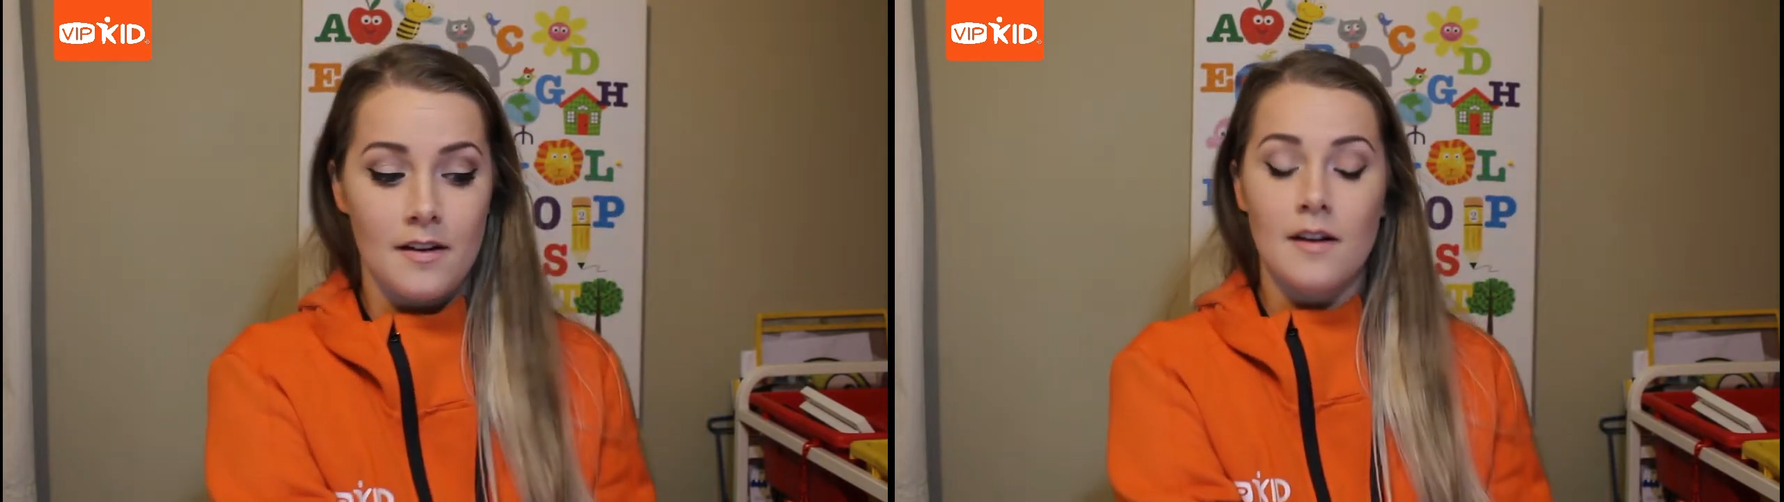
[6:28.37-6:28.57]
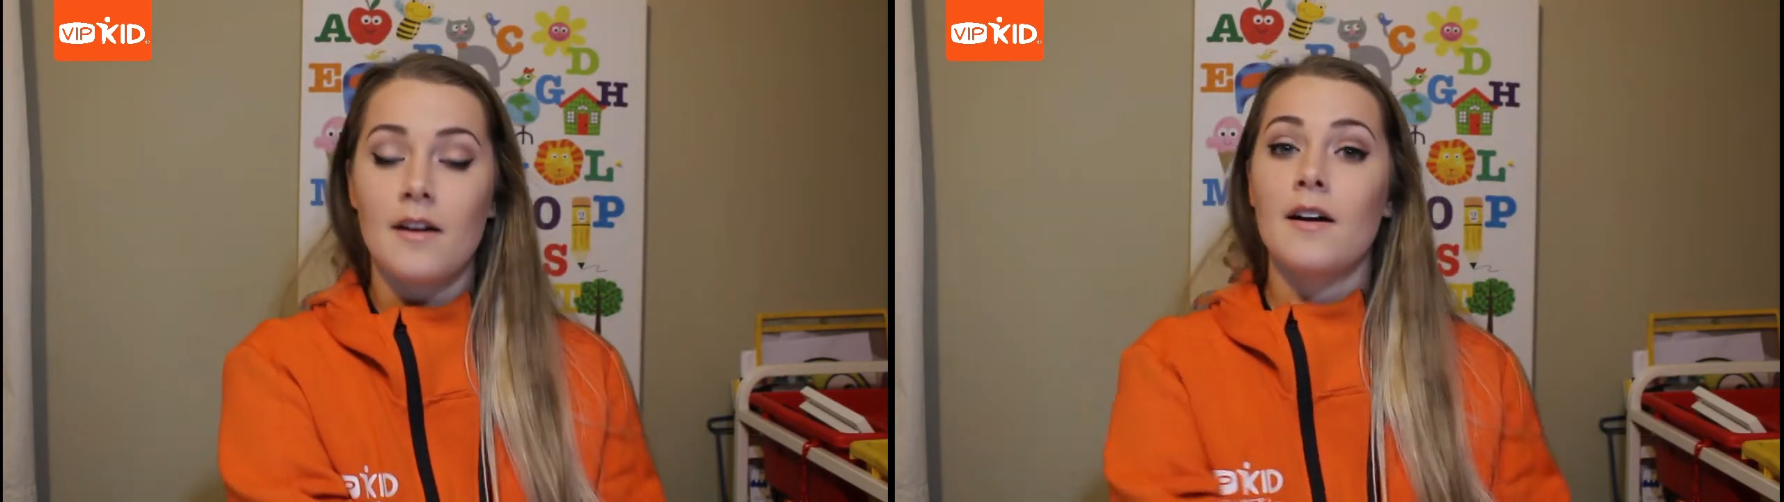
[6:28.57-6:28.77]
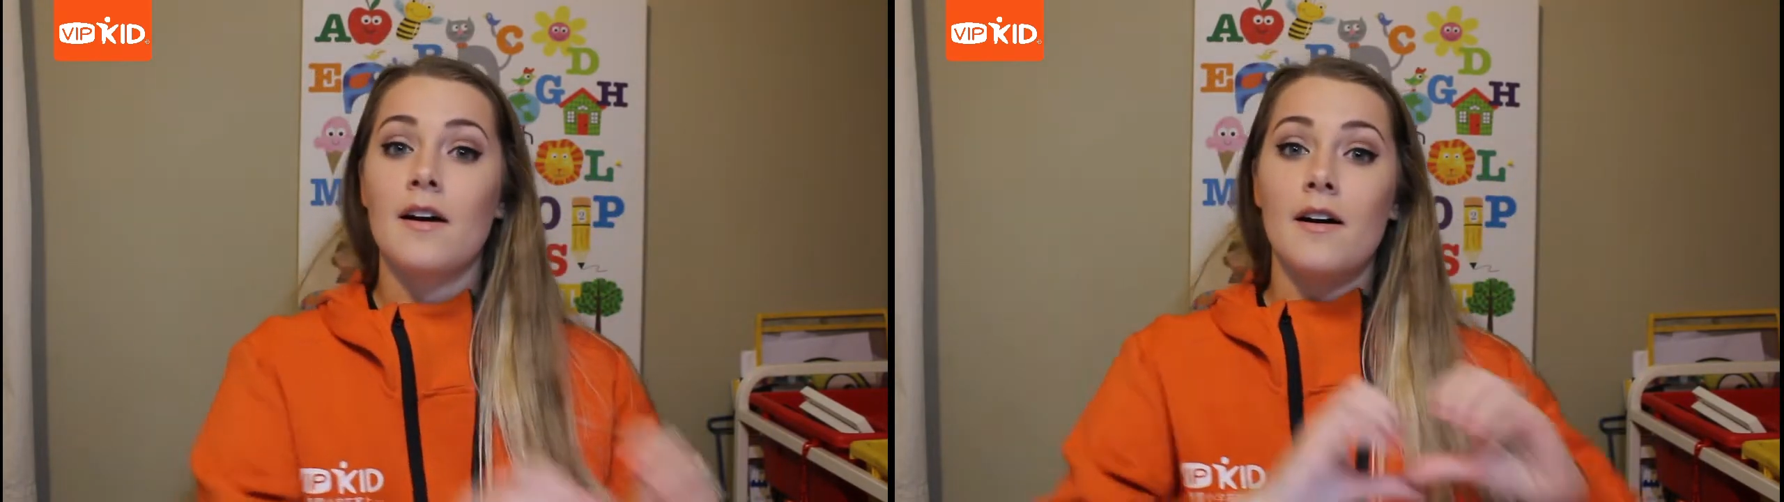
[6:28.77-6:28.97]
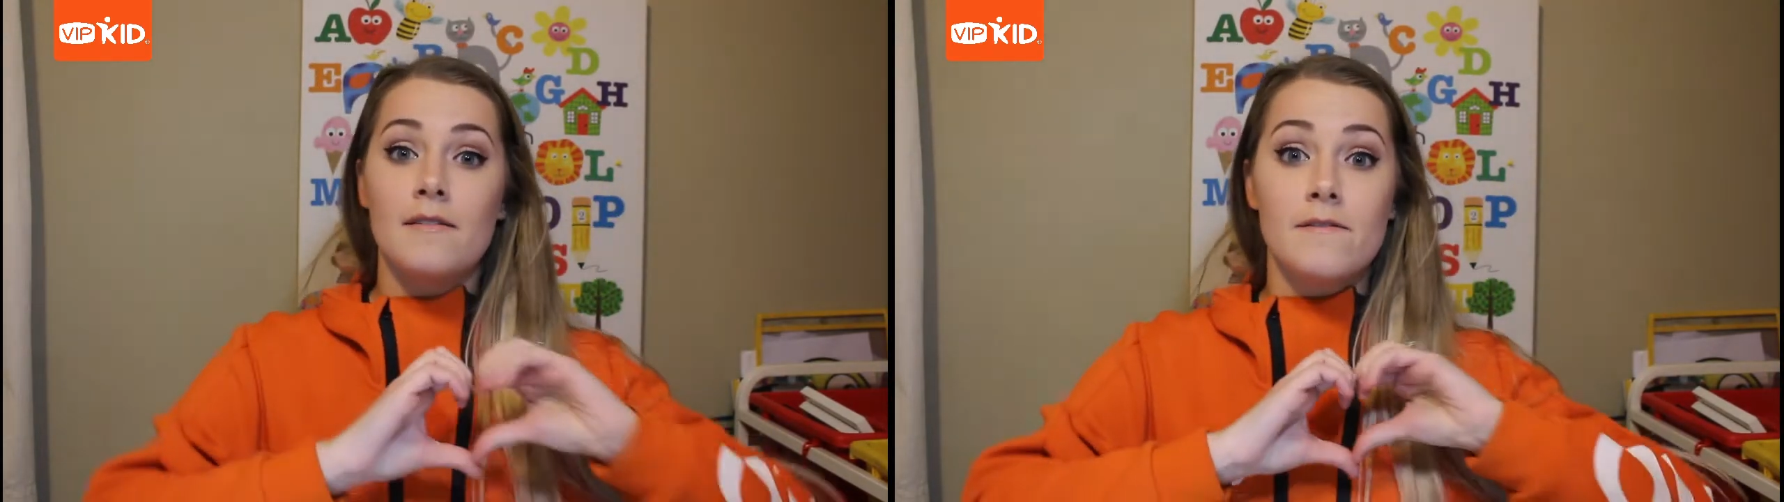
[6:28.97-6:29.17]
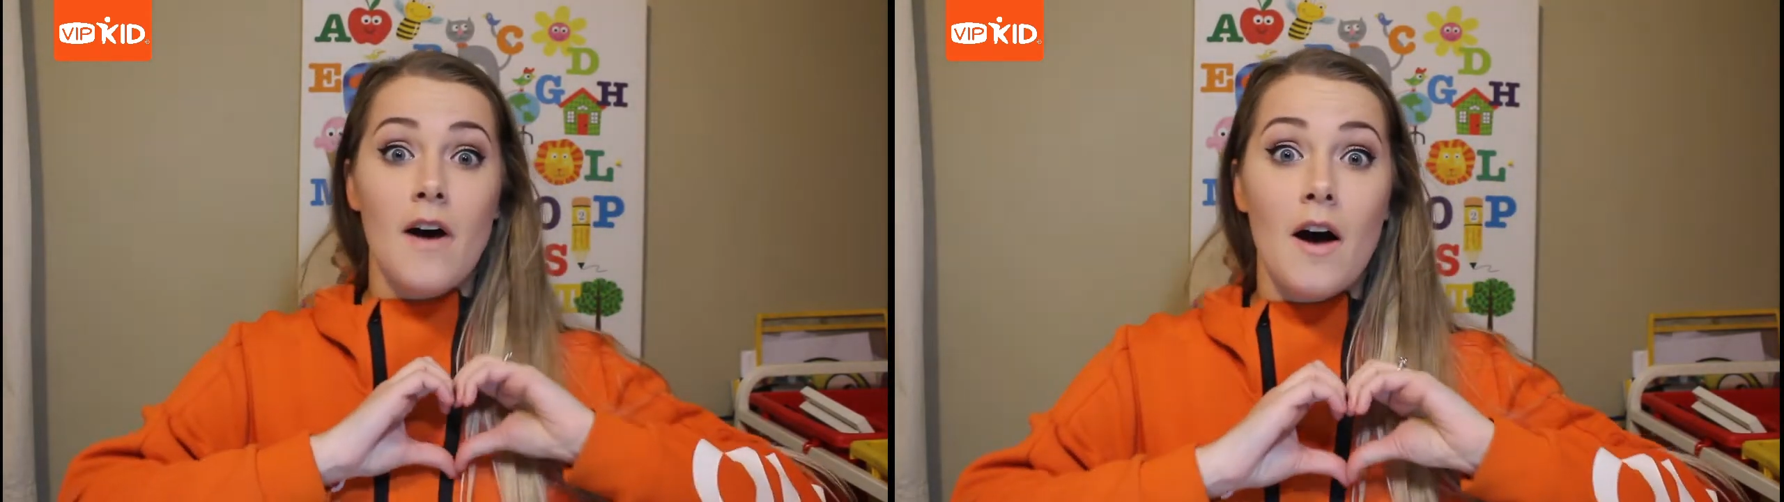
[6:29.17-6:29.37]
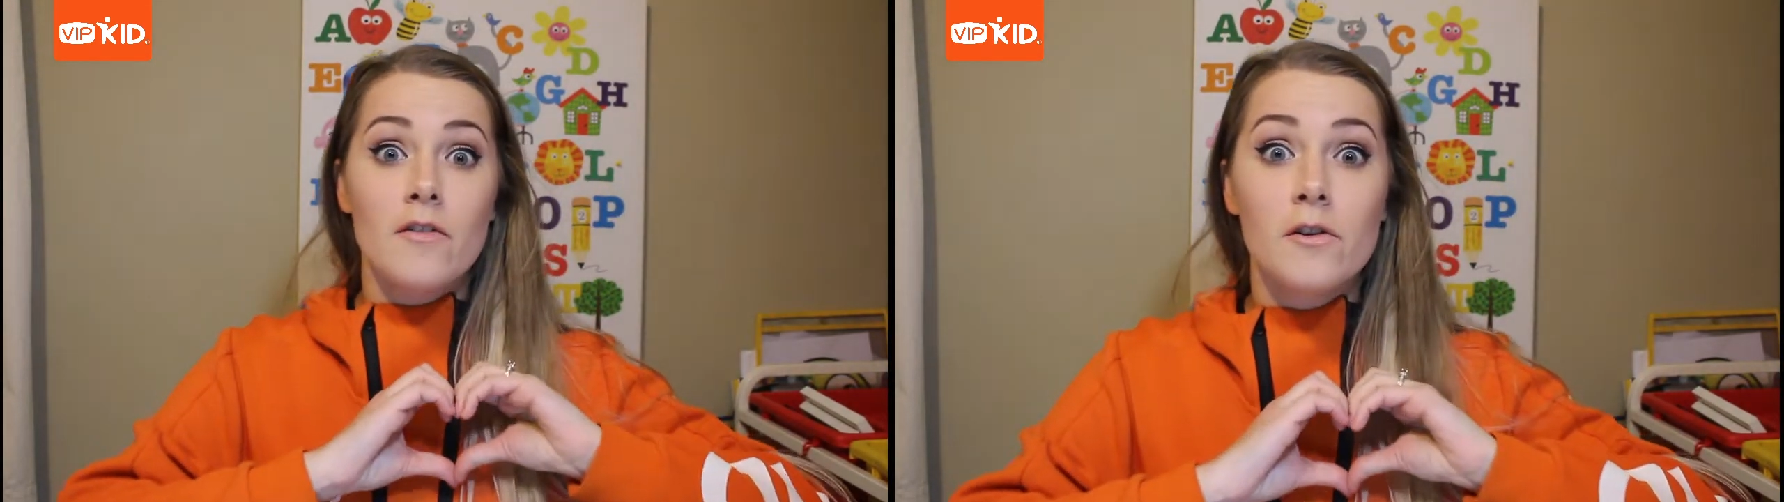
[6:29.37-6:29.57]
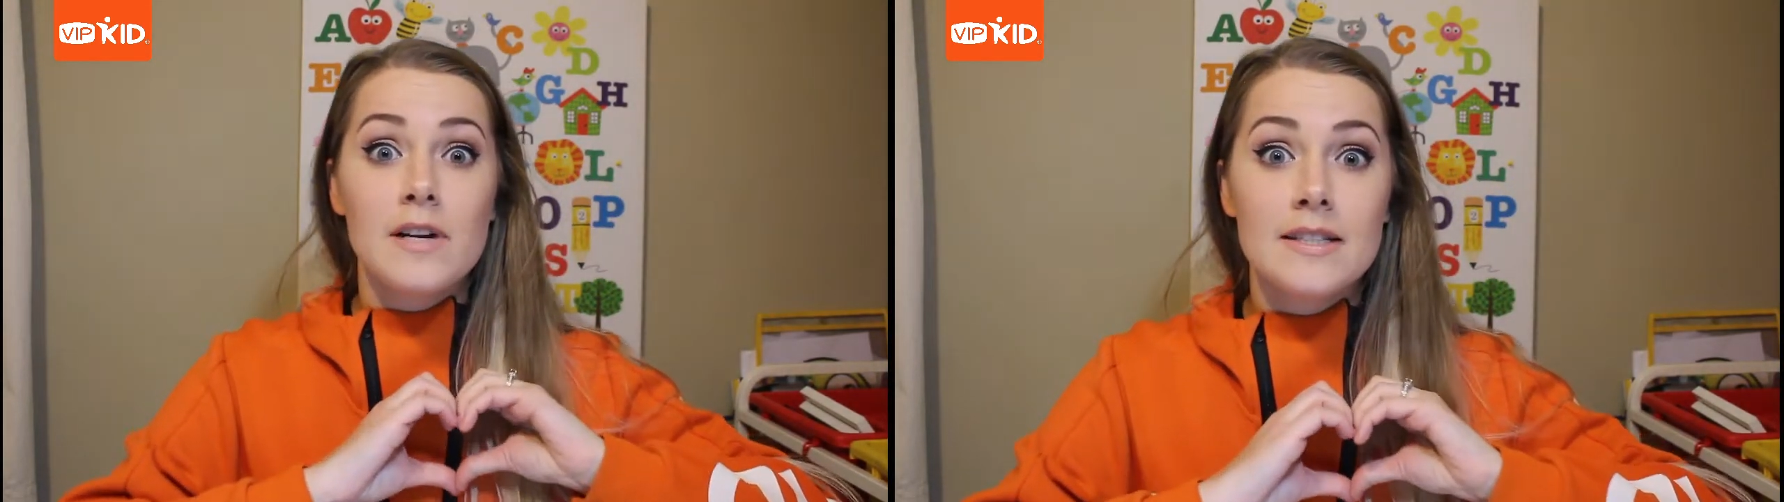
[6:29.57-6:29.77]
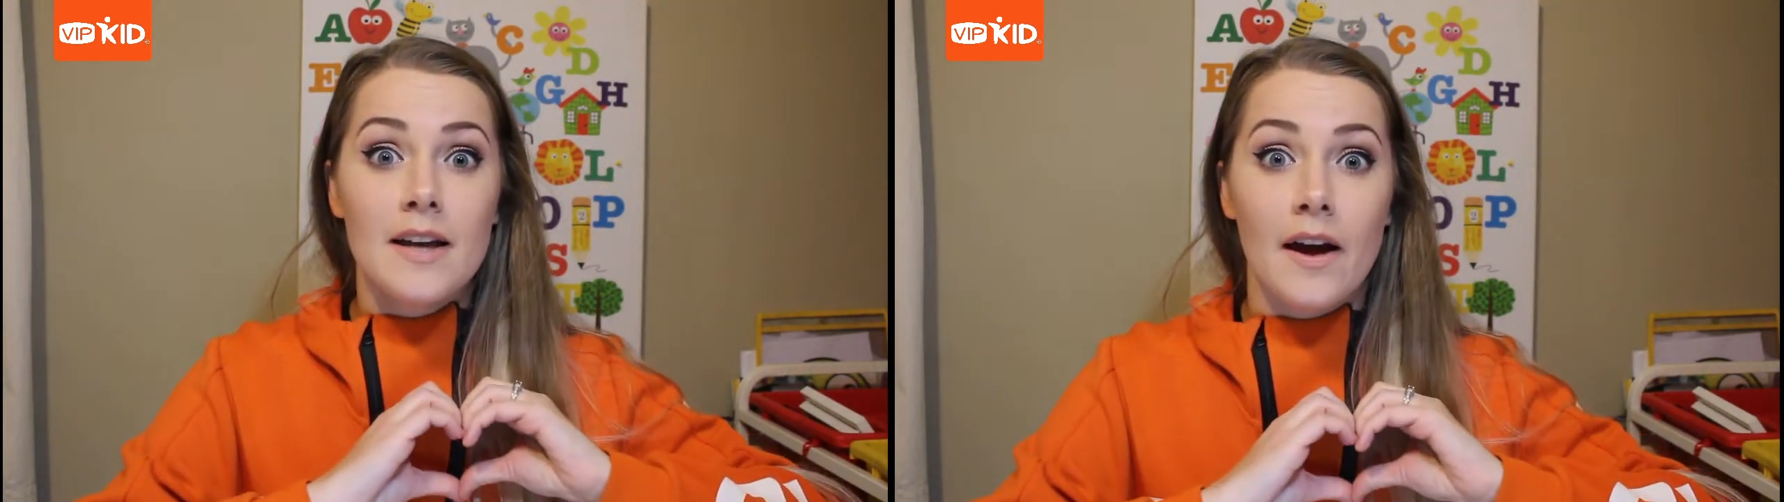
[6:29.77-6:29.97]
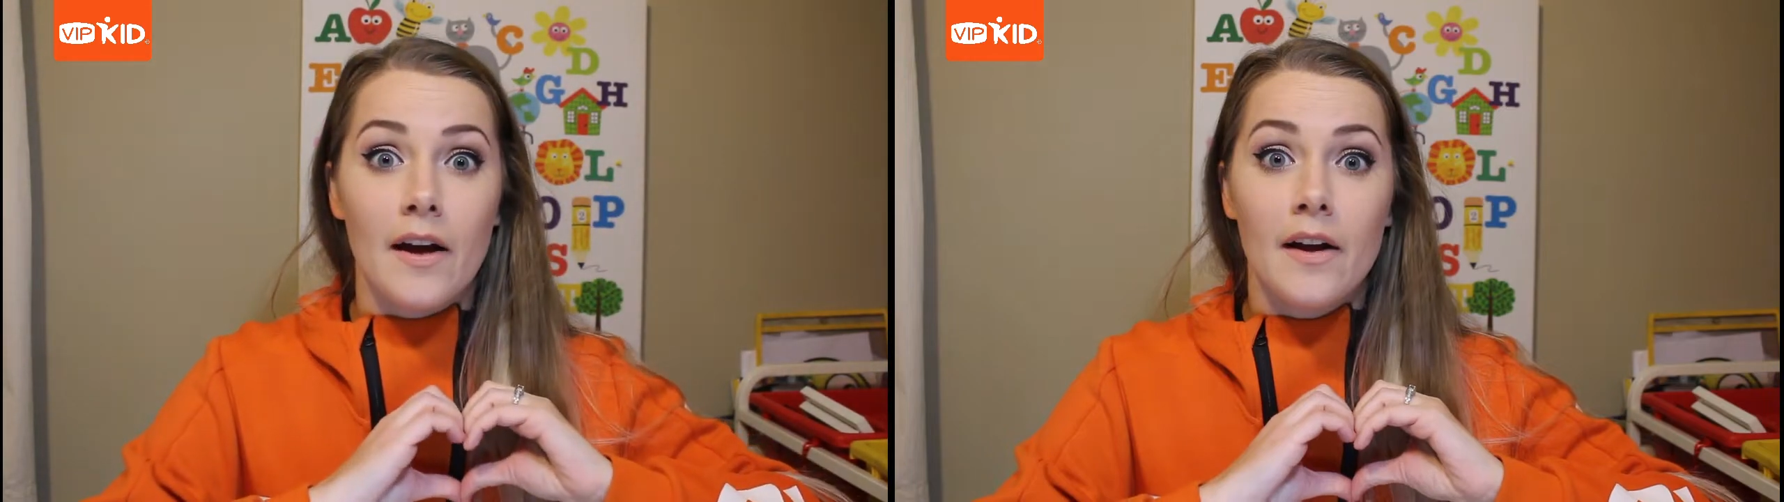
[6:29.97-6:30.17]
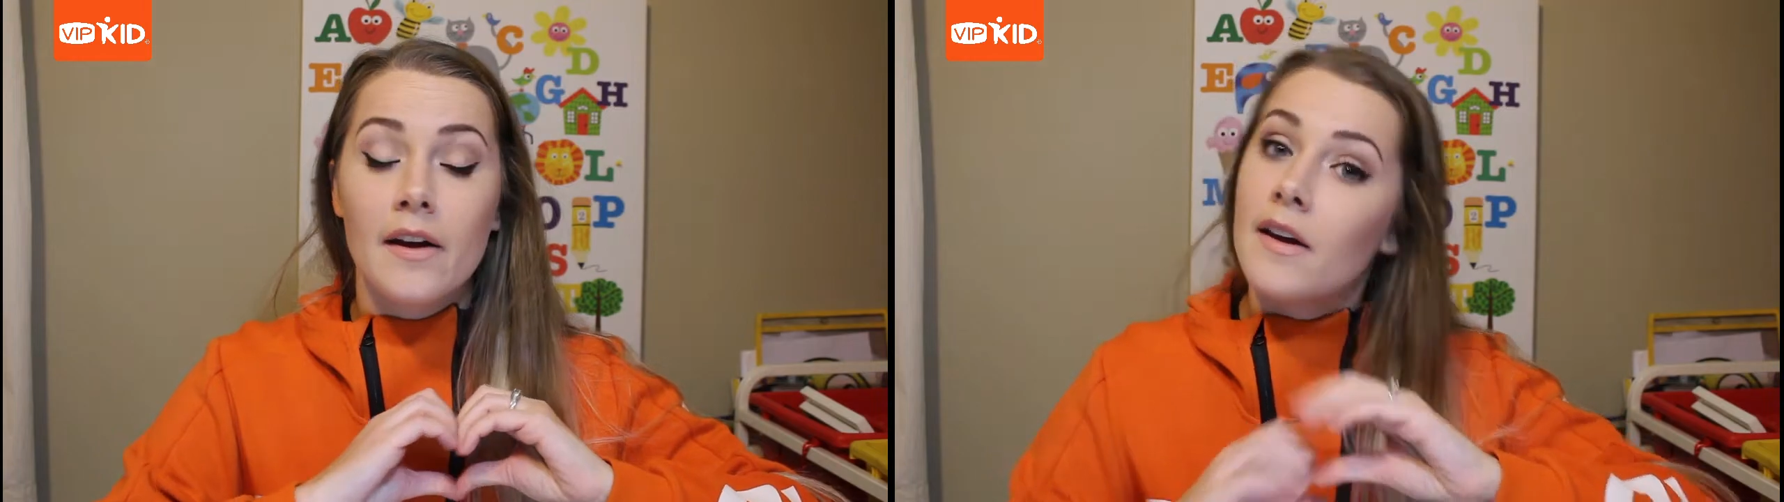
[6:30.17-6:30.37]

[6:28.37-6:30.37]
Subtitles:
Favorita?